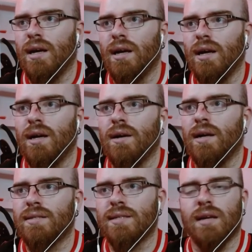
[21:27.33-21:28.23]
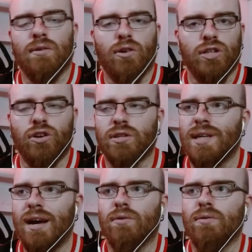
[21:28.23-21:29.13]
a son or a daughter
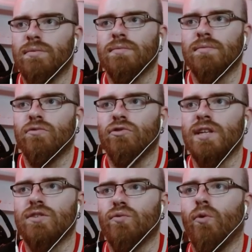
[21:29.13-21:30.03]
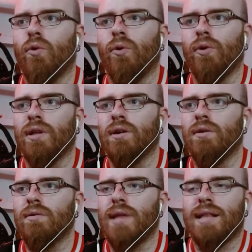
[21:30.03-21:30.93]
now to this world, you
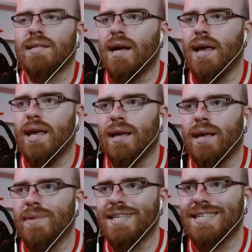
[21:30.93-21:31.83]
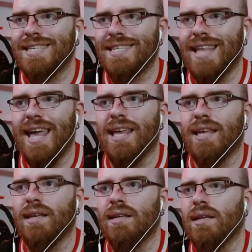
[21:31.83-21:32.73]
know. That's like a
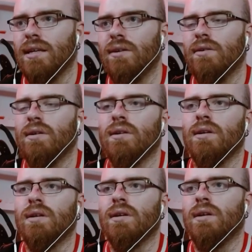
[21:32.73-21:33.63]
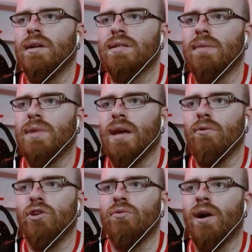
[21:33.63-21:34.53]
mistake, you know. Same
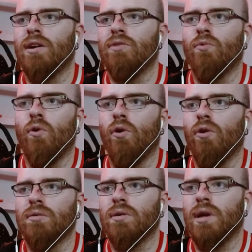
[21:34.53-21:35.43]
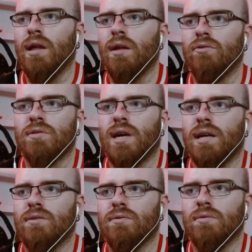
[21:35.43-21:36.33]
thing when you are in war and you
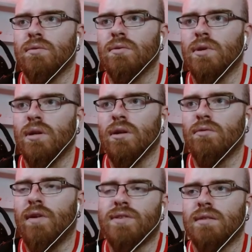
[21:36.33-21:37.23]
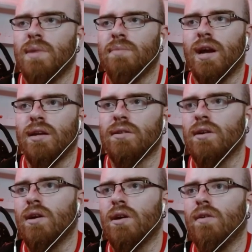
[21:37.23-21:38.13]
decide to have sex and be
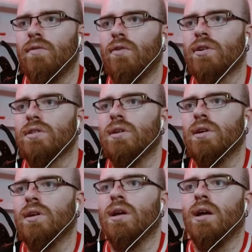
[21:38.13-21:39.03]
pregnant. Of course,